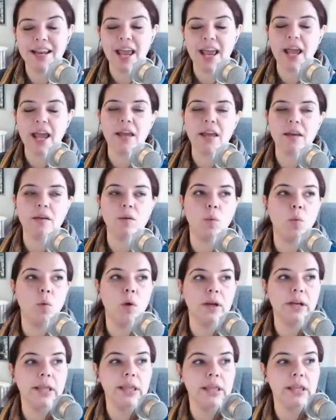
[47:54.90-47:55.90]
and
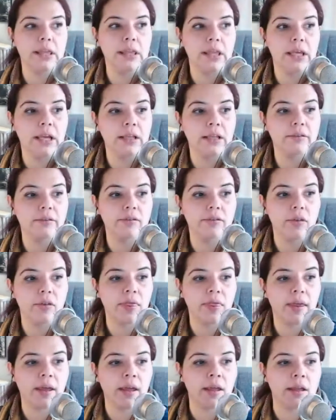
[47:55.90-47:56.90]
one of the things
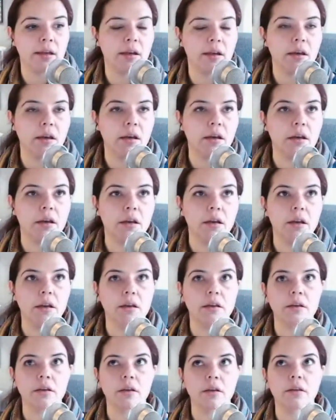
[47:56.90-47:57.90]
that
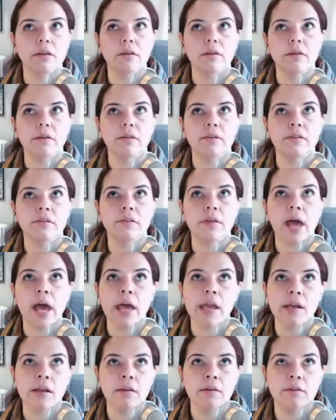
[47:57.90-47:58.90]

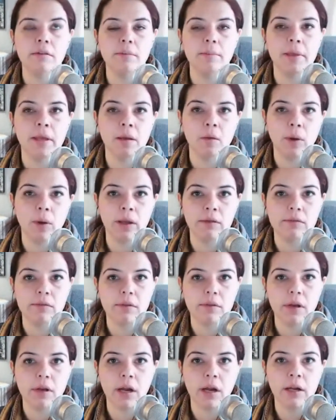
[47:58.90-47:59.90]
saddens me in
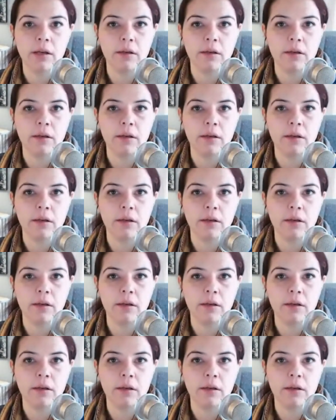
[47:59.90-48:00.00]
ways that I,